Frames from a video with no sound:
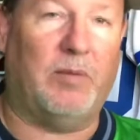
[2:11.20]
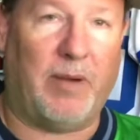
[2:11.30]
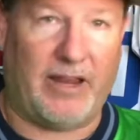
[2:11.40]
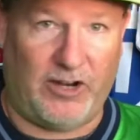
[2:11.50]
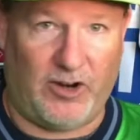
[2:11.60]

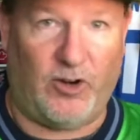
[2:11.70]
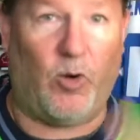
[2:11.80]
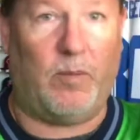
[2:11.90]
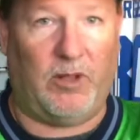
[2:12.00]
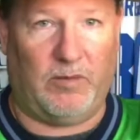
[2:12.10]
your
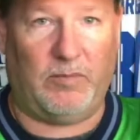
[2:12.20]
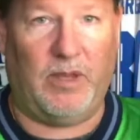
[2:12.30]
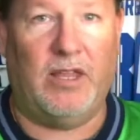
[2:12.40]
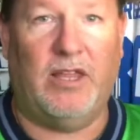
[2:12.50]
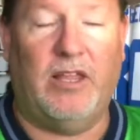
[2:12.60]
normal
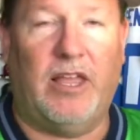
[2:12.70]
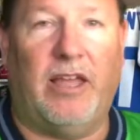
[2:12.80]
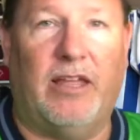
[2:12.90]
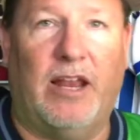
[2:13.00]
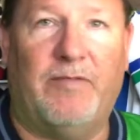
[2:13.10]

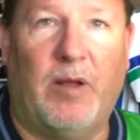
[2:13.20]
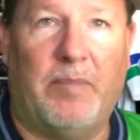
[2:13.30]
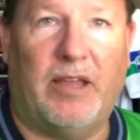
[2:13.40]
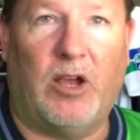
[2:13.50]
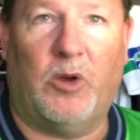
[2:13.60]
NFL
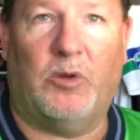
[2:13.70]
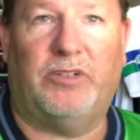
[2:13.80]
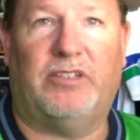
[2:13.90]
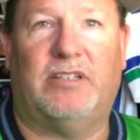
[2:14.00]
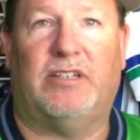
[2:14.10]
pick
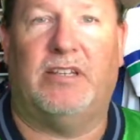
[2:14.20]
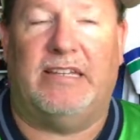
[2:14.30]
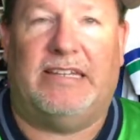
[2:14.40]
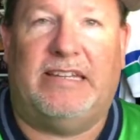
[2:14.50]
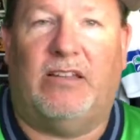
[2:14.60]
host,
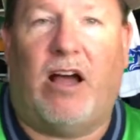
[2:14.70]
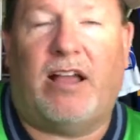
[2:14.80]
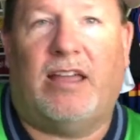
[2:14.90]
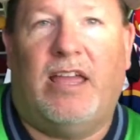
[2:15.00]
D-Lock.